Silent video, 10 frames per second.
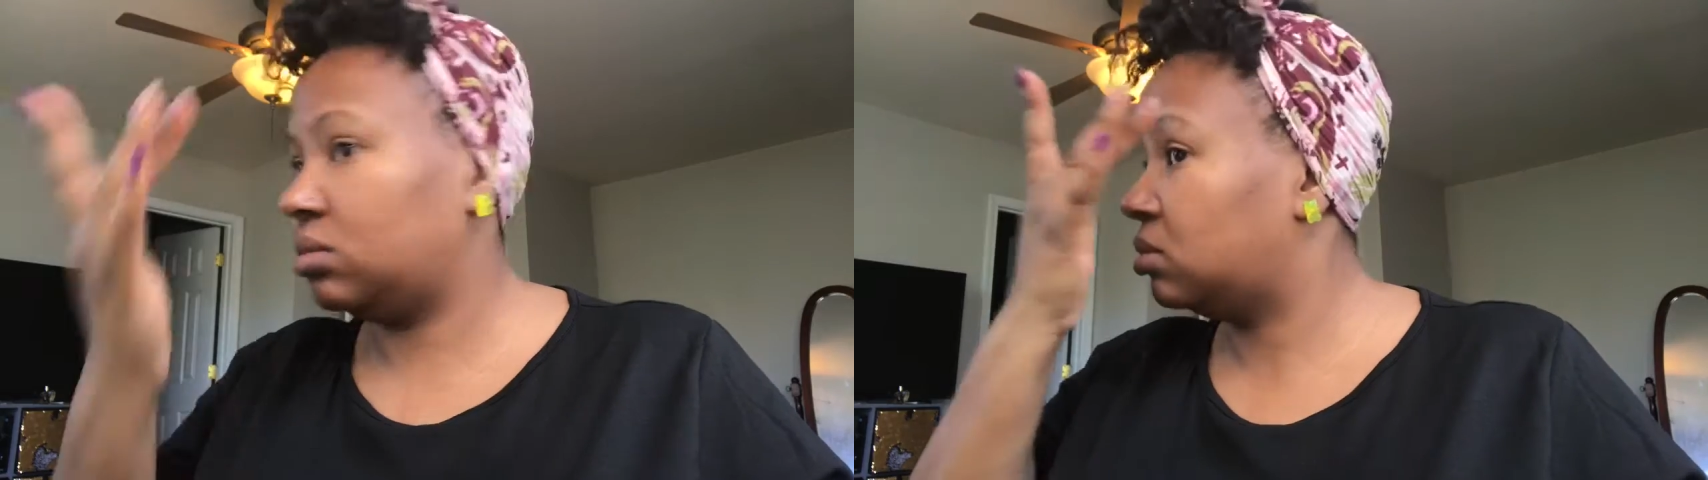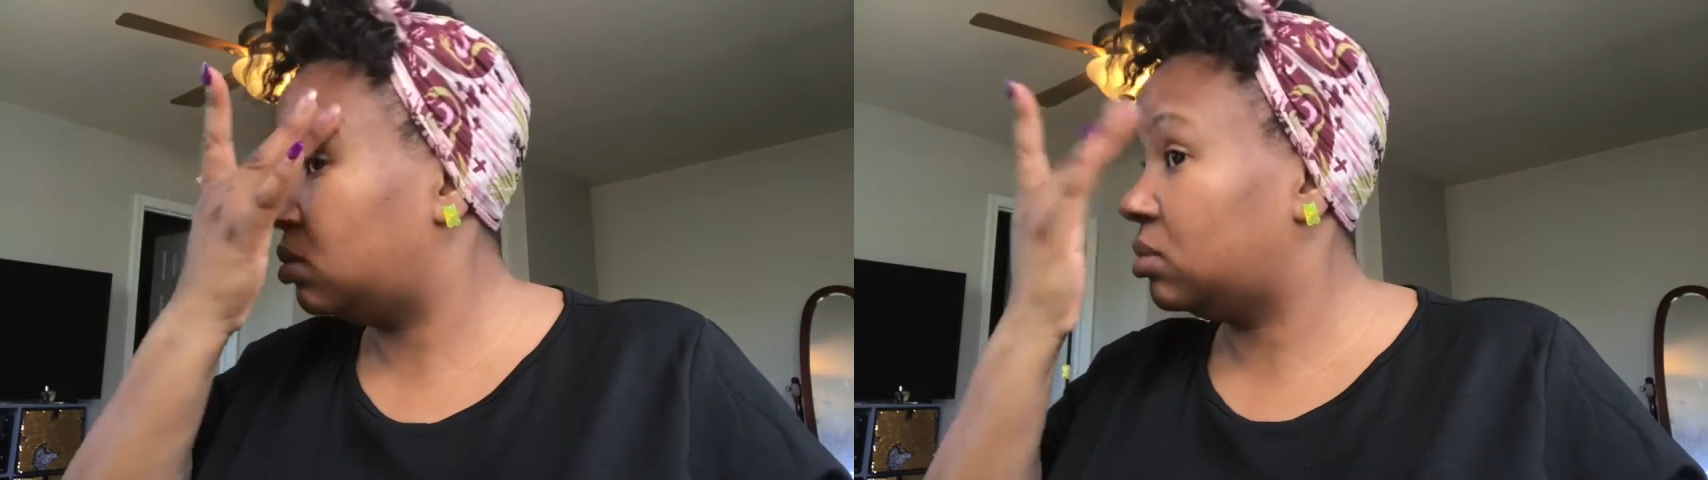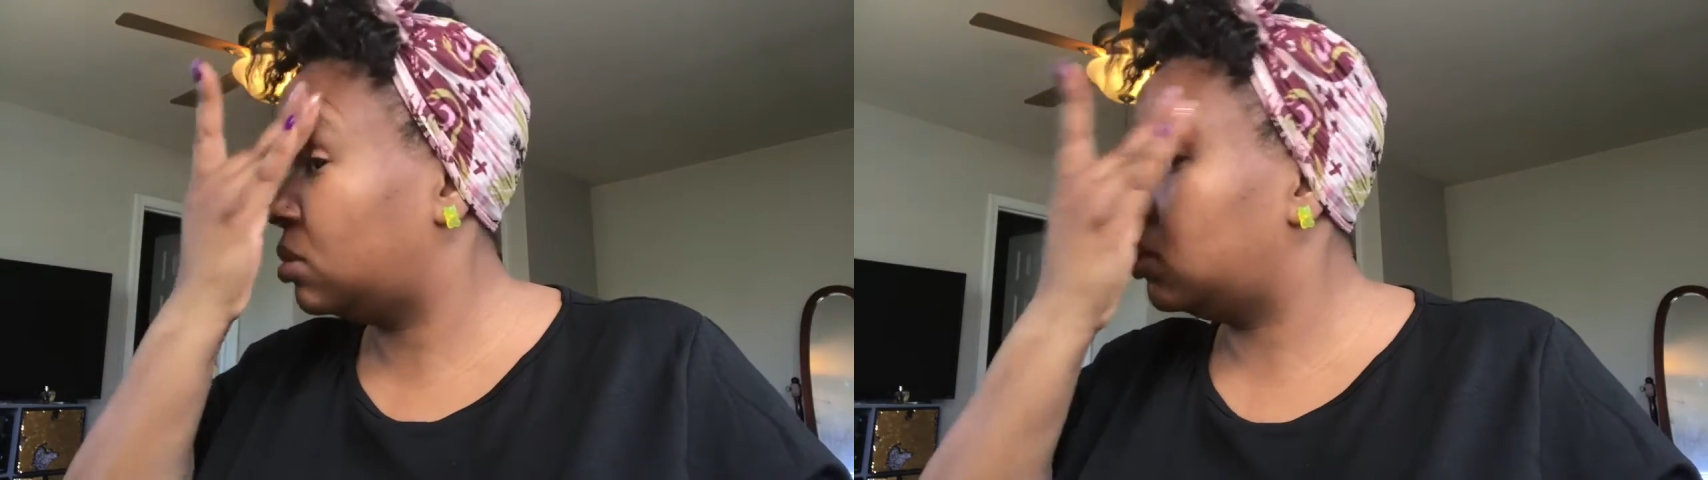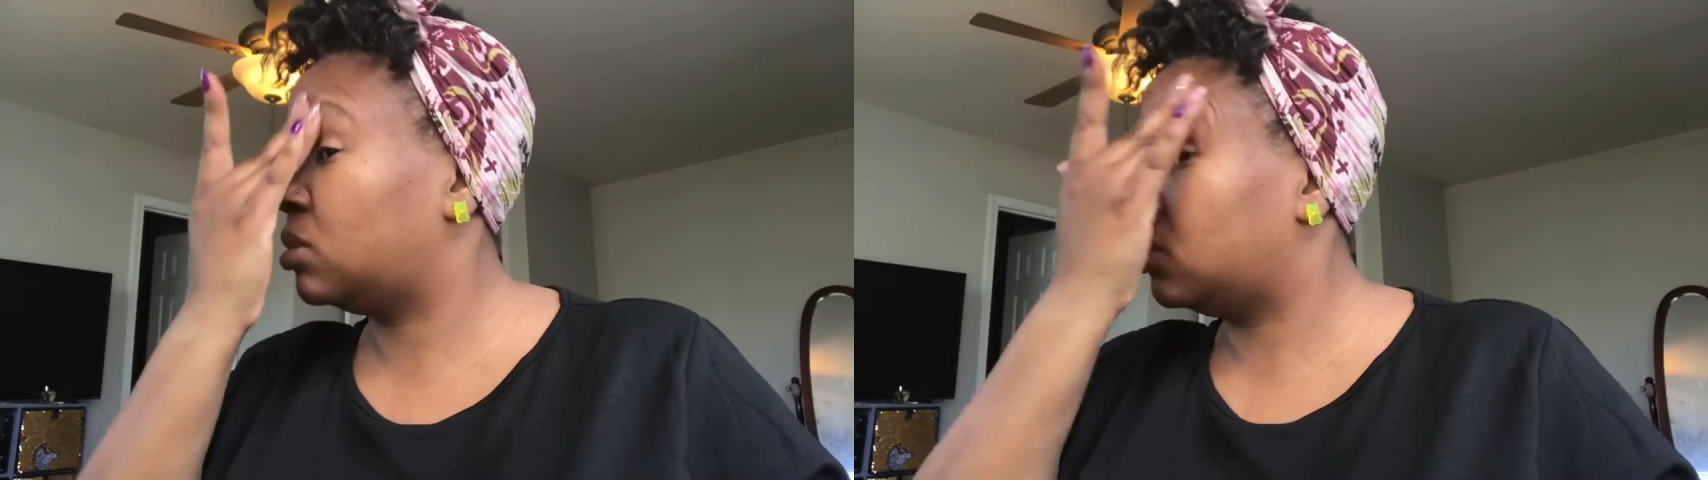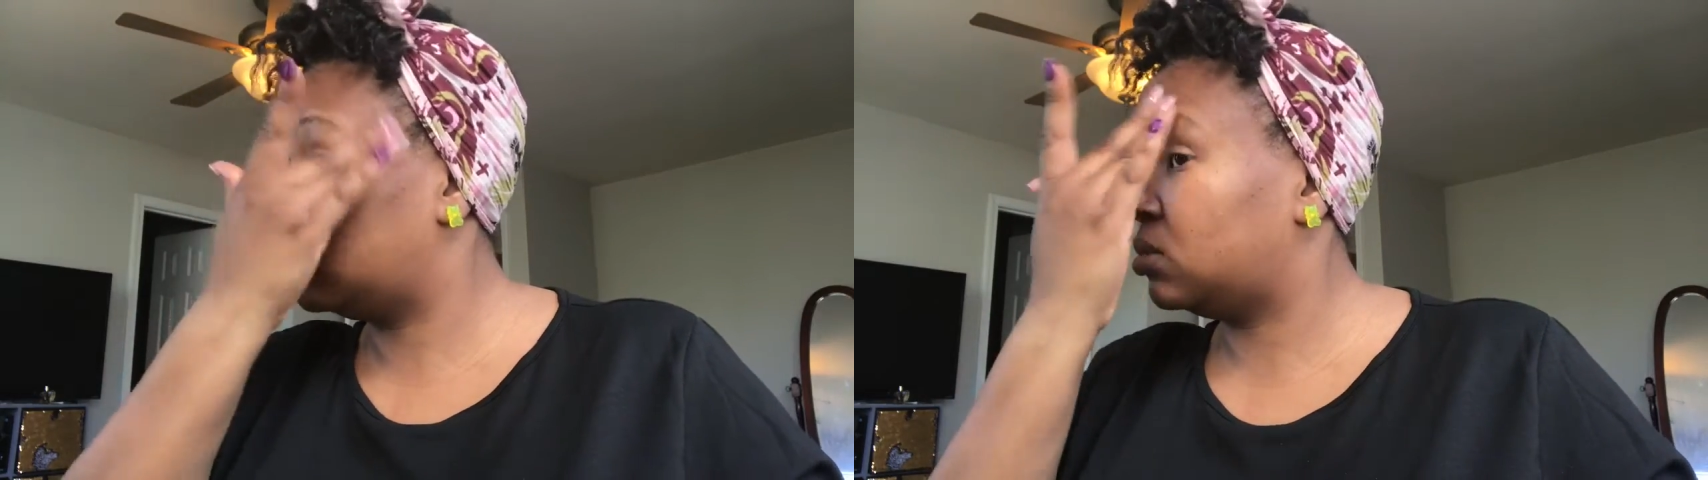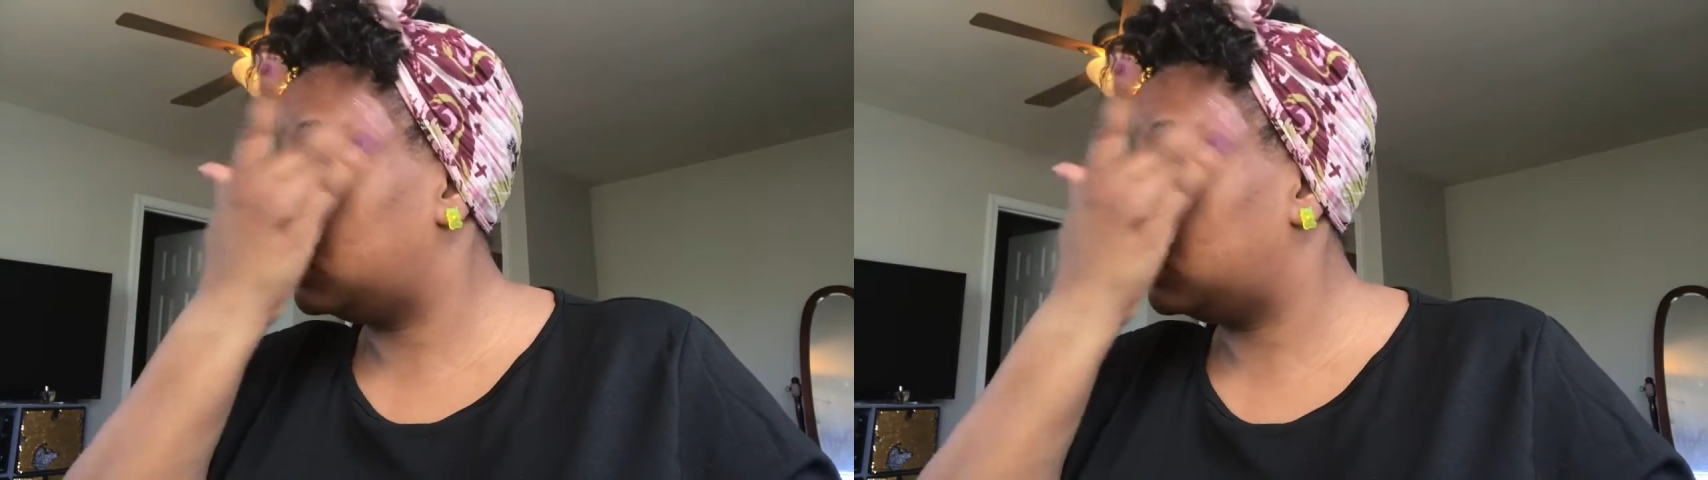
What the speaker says: all that on my eyebrows.